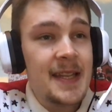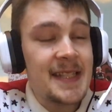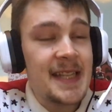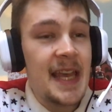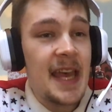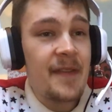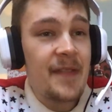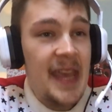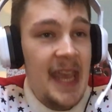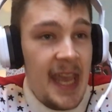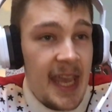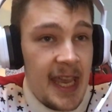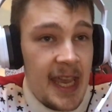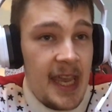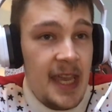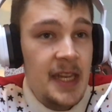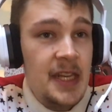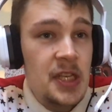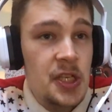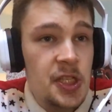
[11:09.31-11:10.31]
to have
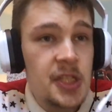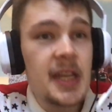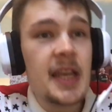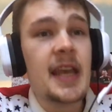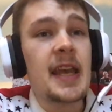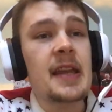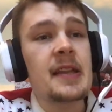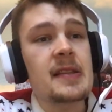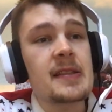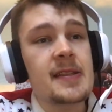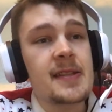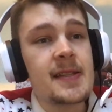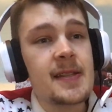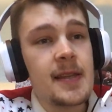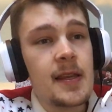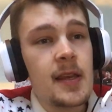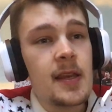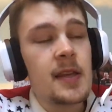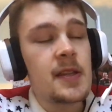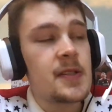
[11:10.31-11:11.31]
any chance